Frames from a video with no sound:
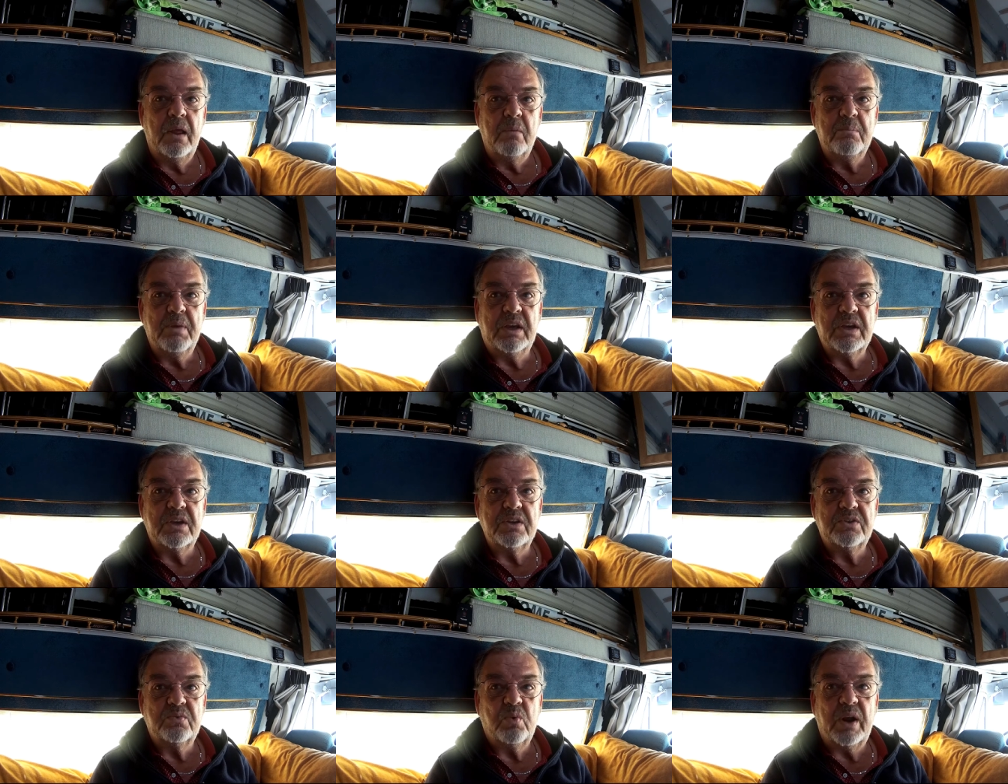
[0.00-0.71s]

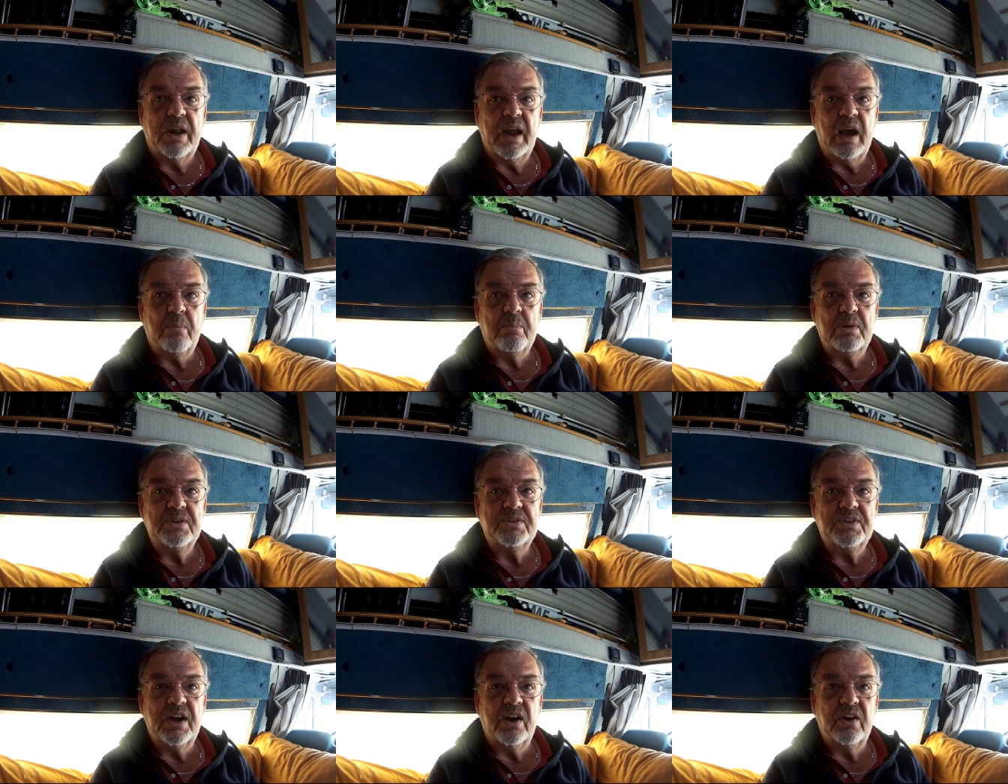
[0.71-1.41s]
because what
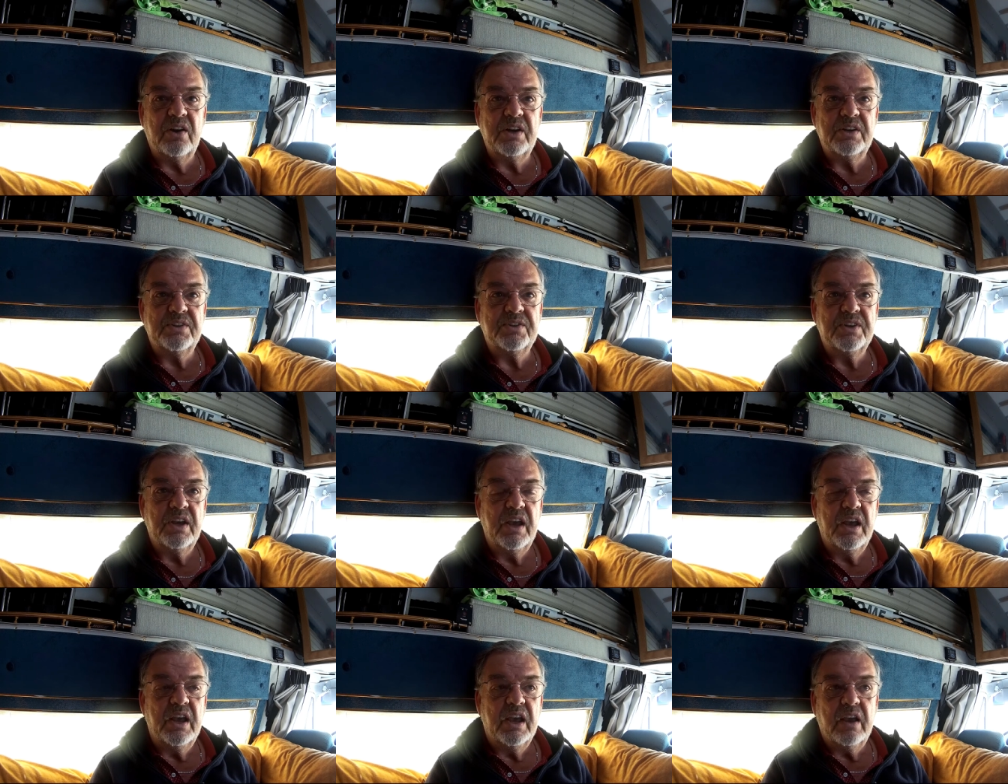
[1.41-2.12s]
happens there is
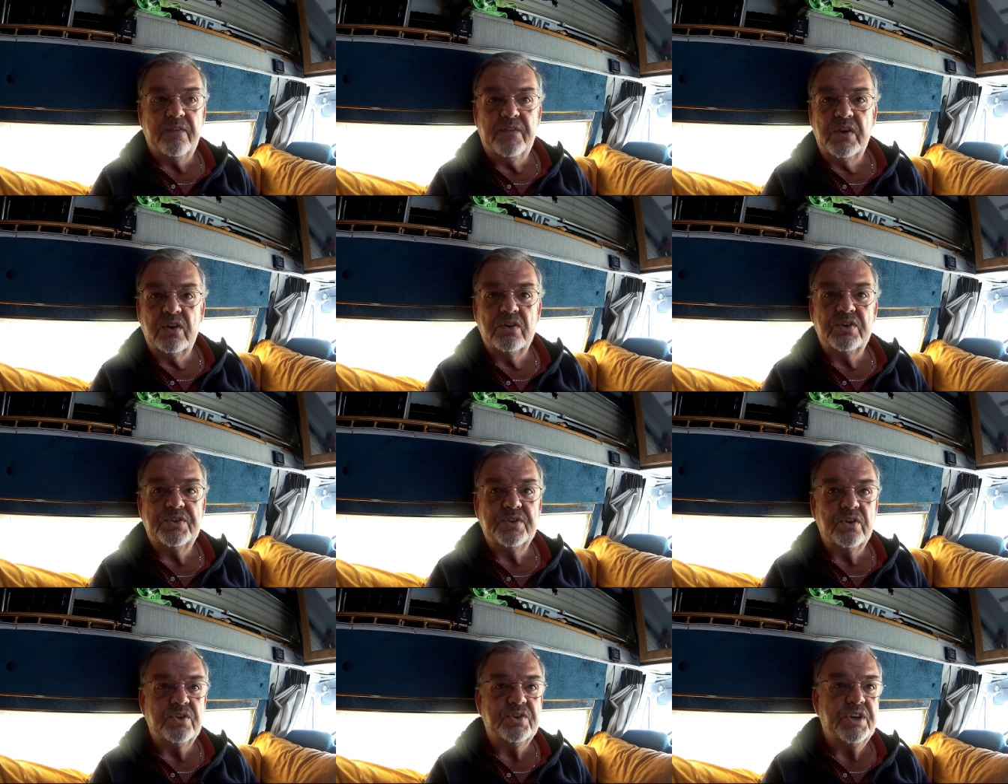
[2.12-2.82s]
if you're
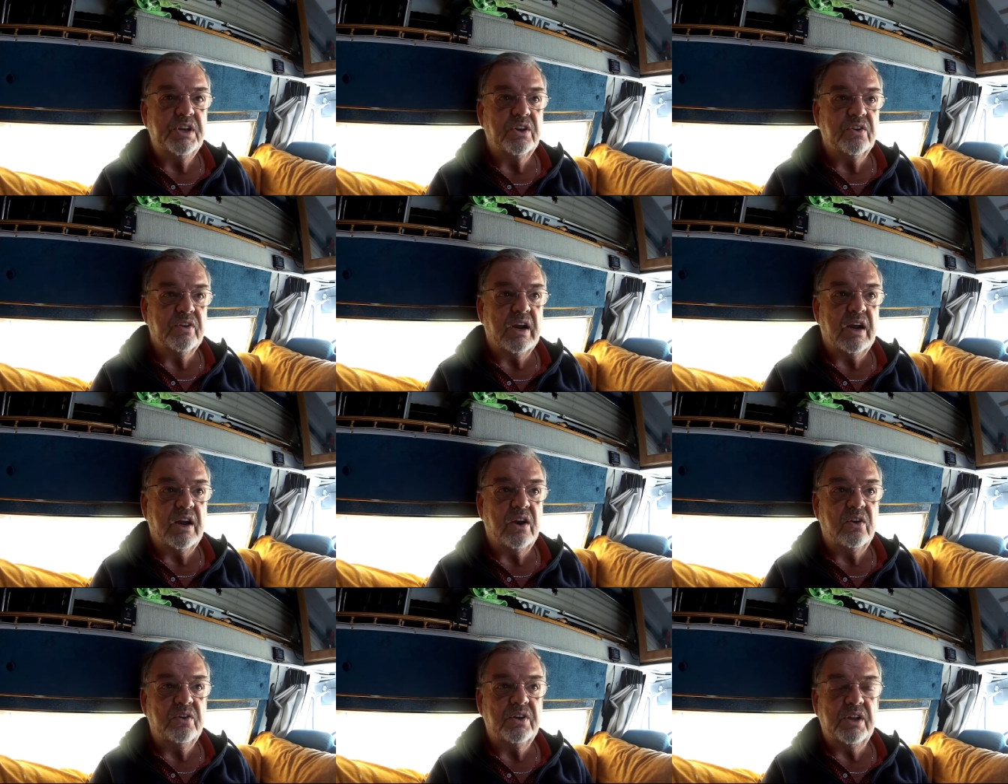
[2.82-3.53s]
searching
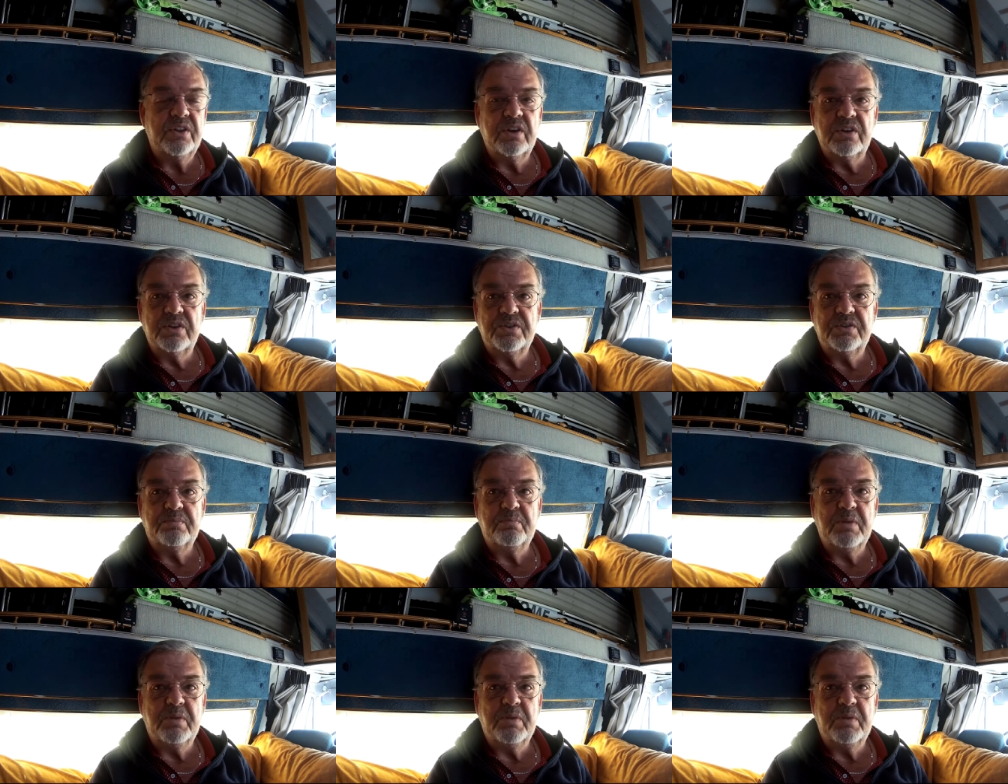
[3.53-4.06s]
around and there's